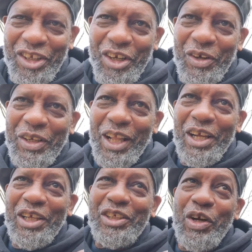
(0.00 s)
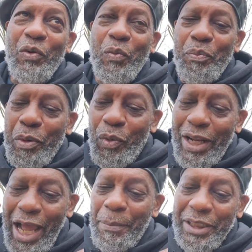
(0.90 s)
You know, so but
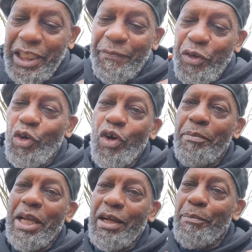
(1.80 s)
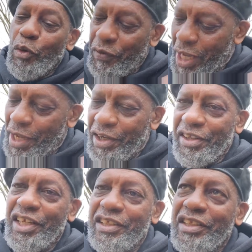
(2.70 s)
what happens if you're going to make a movie out
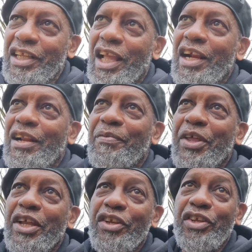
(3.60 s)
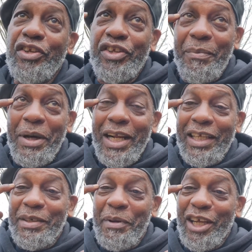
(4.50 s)
of this, then somebody
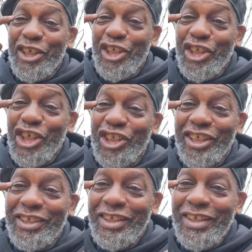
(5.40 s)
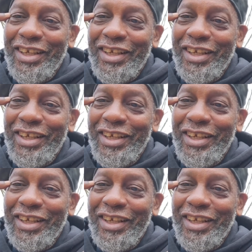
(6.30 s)
has to make a decision.